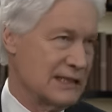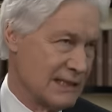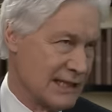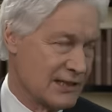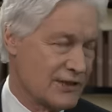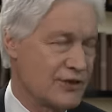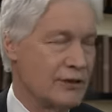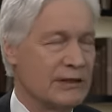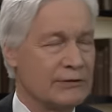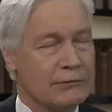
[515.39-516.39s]
and let's
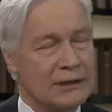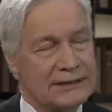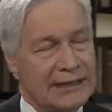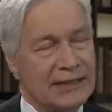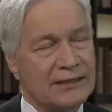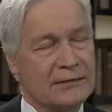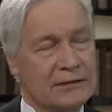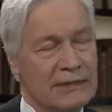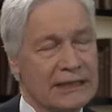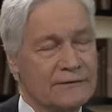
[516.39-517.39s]
assume everyone does
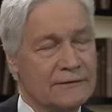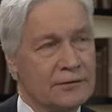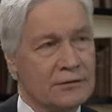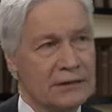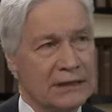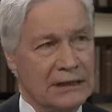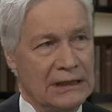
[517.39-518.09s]
make a full